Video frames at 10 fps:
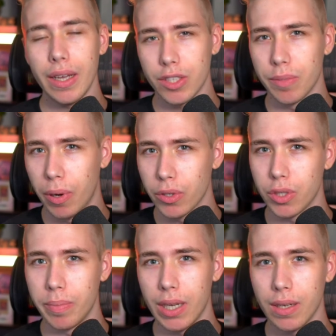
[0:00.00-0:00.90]
is supposed
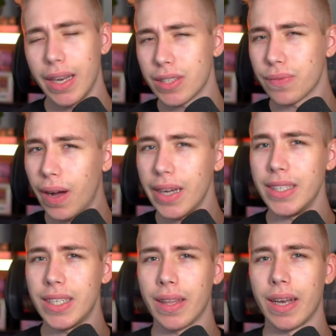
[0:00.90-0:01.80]
to be. It is far
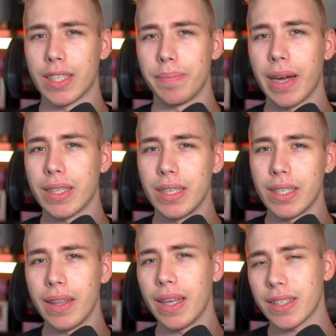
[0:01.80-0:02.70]
easier than expected,
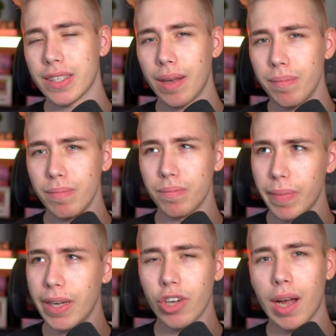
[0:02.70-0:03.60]
and there's some
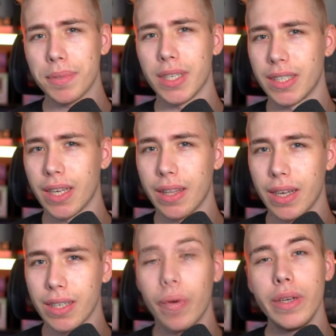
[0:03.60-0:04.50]
major upsides, I
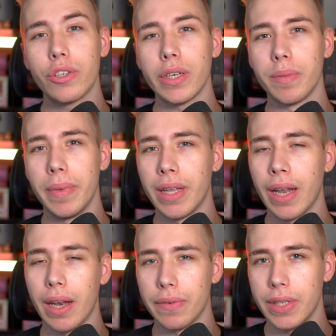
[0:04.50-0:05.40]
think, when you try to mint an
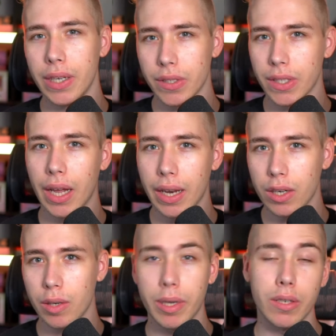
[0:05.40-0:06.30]
NFT on Solana
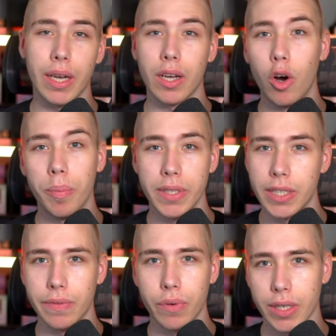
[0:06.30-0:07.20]
compared to like
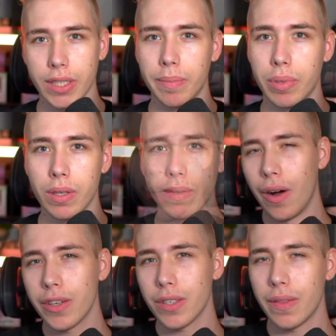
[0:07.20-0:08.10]
OpenSea, for example.
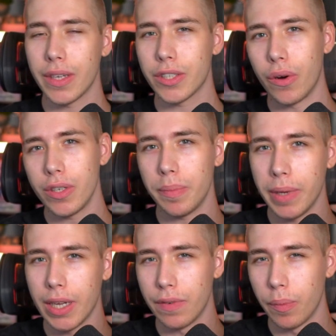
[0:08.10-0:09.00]
Also, there's going to be
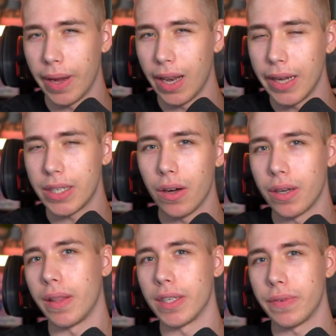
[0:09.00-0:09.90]
a giveaway later on
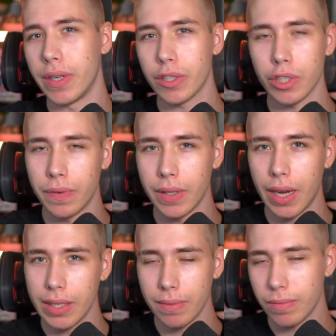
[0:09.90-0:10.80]
in this video, so for
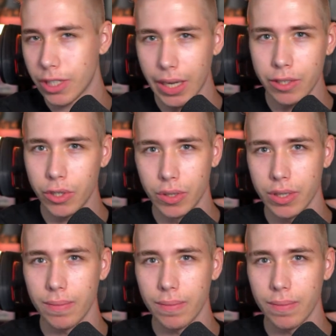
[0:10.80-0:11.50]
that, stay tuned.